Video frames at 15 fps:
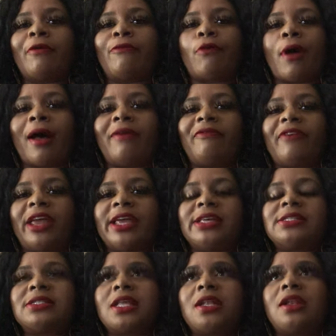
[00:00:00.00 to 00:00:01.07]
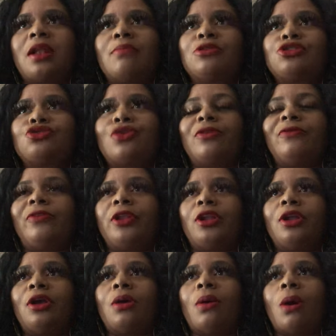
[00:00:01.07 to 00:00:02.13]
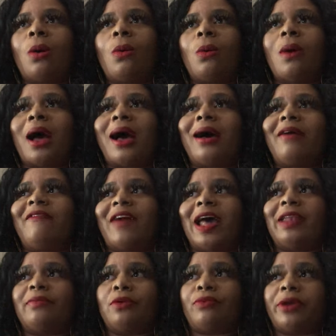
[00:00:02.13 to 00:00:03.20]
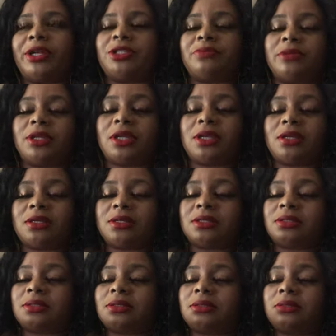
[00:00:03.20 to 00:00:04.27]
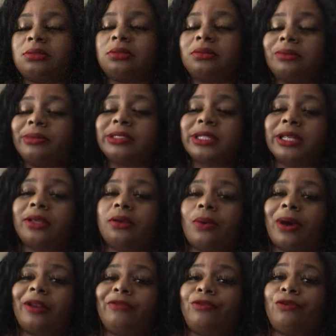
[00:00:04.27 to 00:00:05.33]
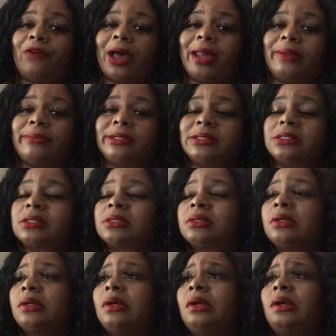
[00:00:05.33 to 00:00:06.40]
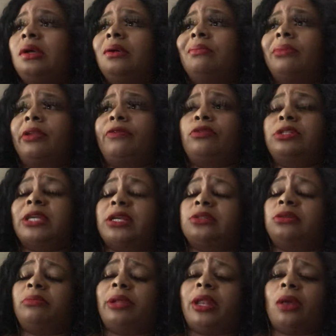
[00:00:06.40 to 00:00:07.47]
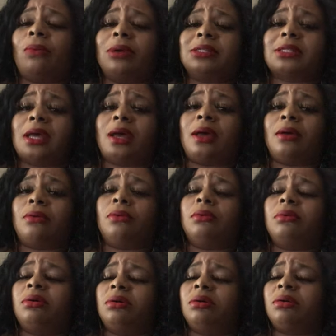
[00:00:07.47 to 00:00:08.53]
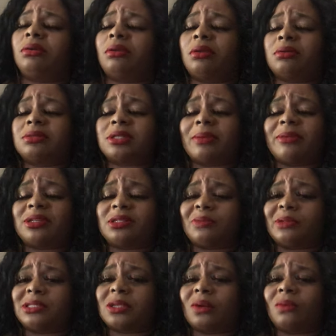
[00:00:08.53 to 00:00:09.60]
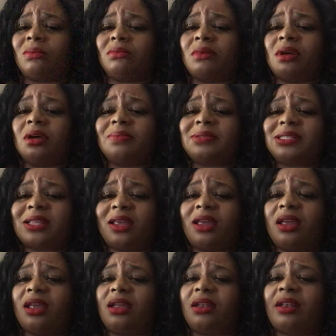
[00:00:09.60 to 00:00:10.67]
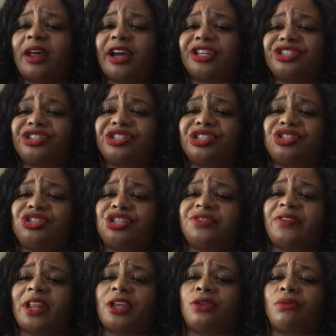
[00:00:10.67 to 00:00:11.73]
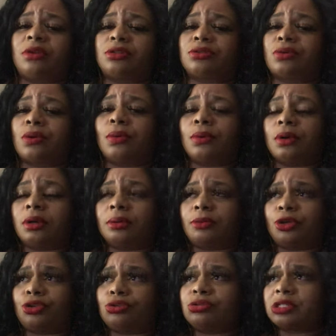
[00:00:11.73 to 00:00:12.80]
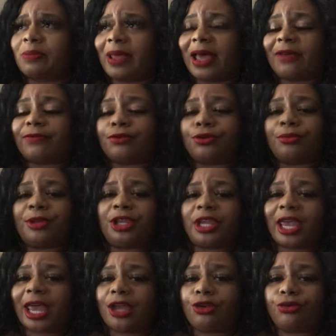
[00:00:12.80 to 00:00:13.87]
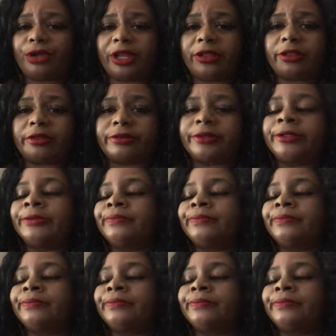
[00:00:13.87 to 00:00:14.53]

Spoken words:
for our face, and then I'm gonna do a video on our vitamin regimen because we take quite a few vitamins. But if you take too many at one time, ooh, your stomach just be so upset and nauseous, and you just feel like you're gonna throw up or use the bathroom, and you can't do either.